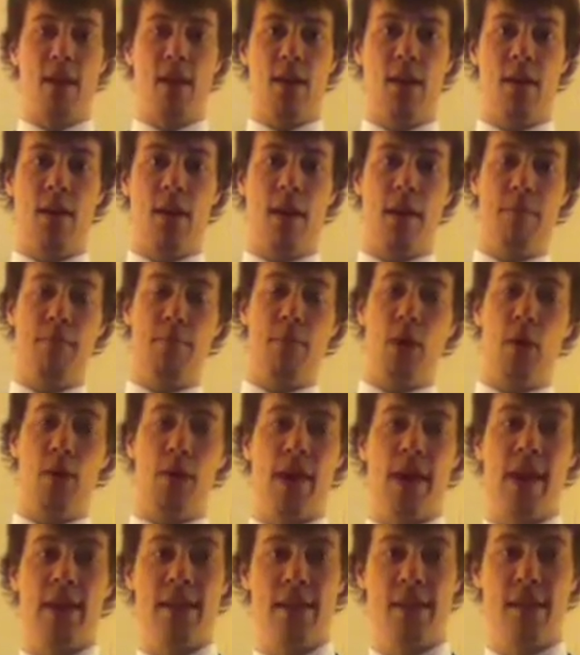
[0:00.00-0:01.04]
on both
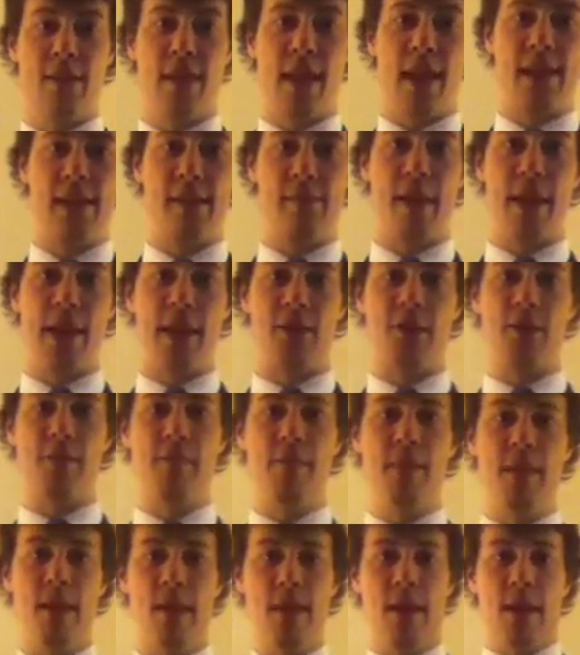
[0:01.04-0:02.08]
ends of that spectrum.
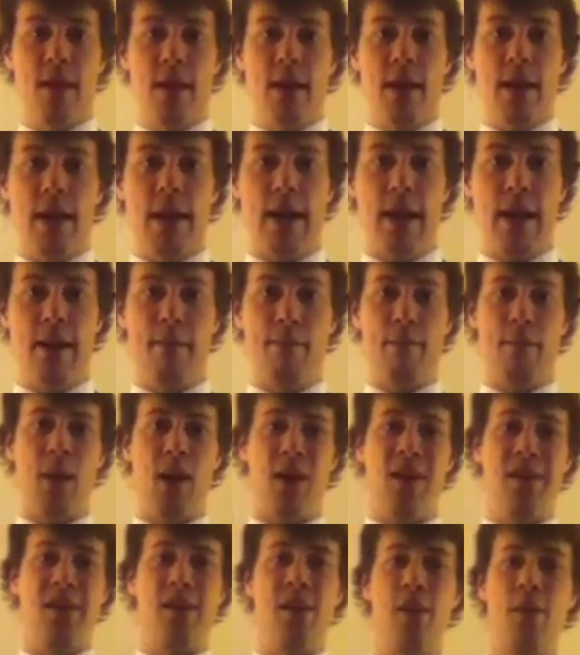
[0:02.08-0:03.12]

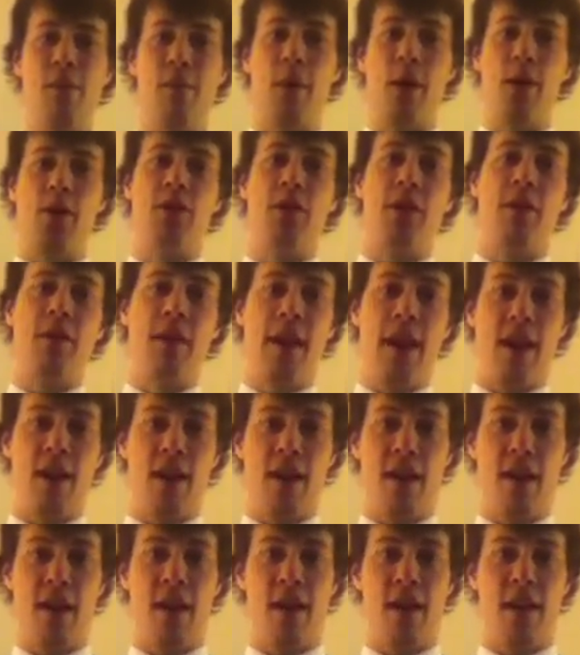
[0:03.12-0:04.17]
Also, margin of
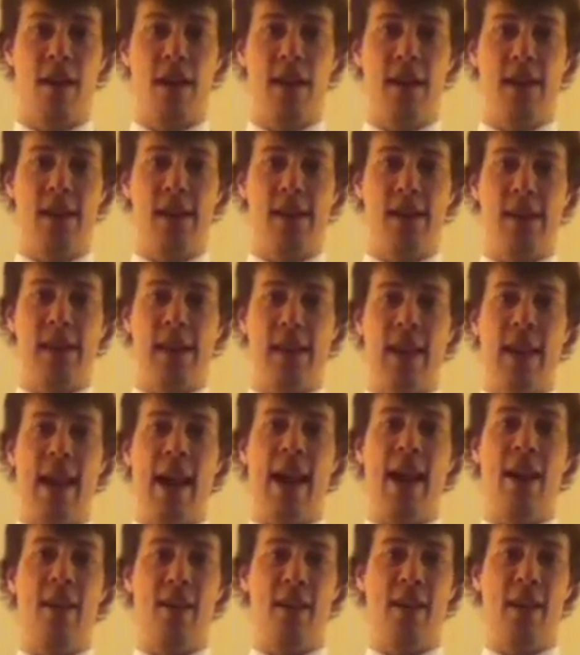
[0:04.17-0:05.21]
error is
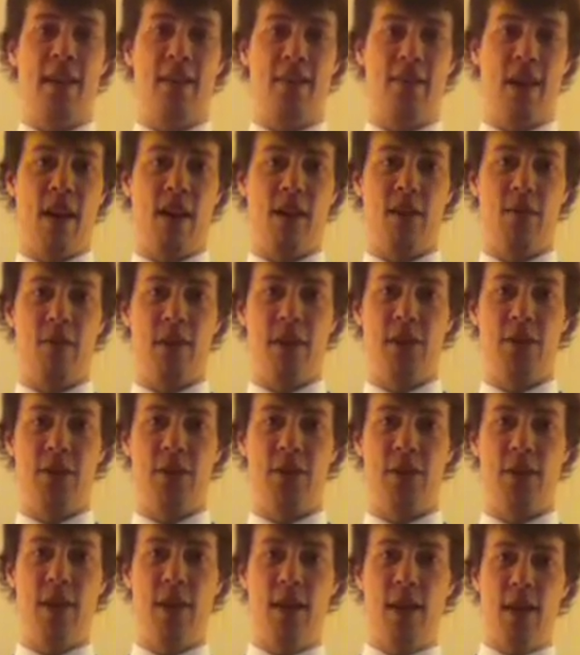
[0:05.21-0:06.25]
inherent in
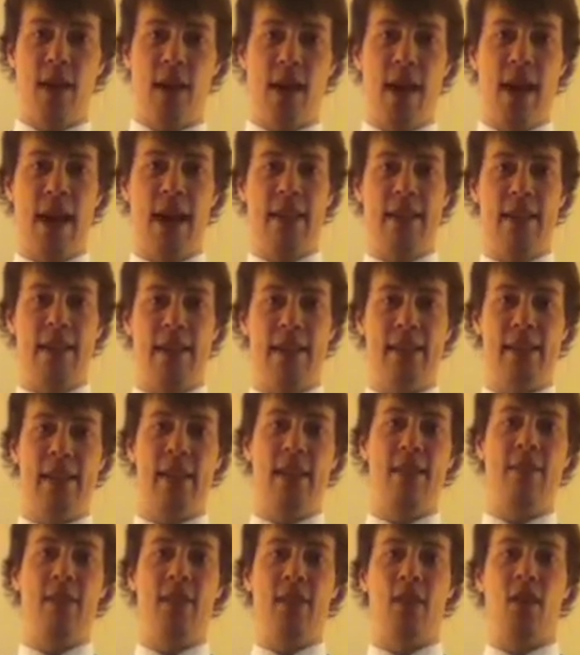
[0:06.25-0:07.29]
valuation, and it's
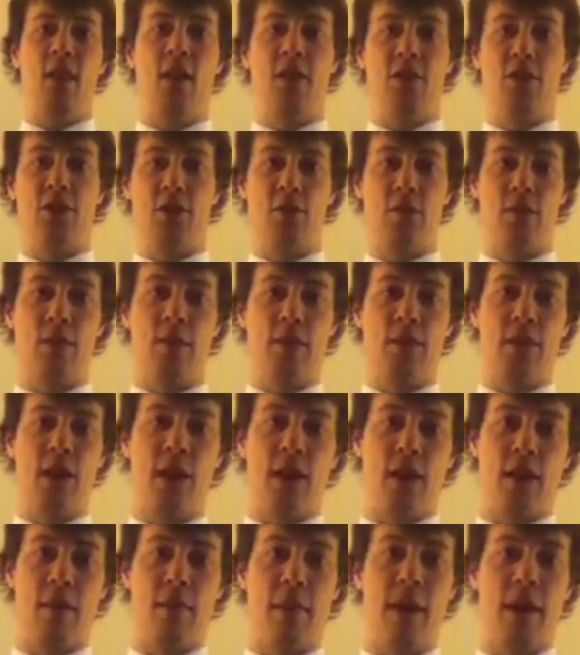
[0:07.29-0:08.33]
even larger when we're
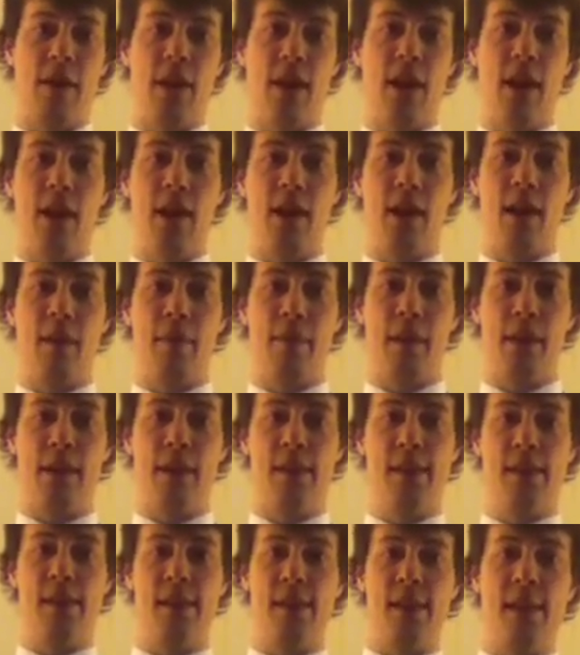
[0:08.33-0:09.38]
talking about young
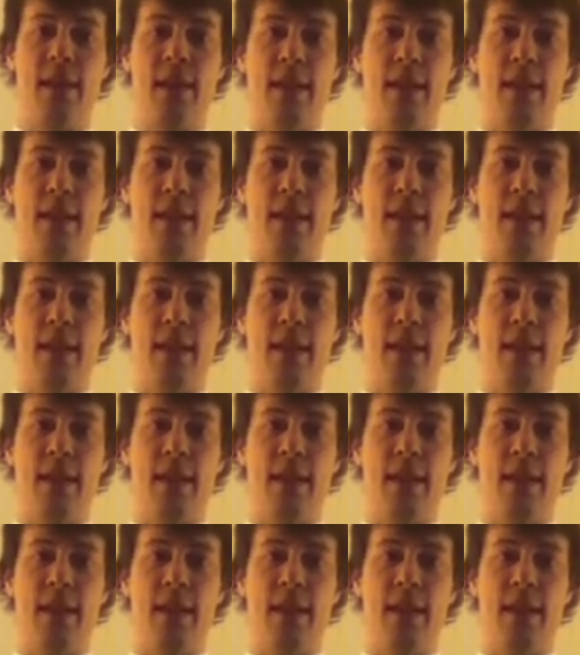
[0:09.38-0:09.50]
companies.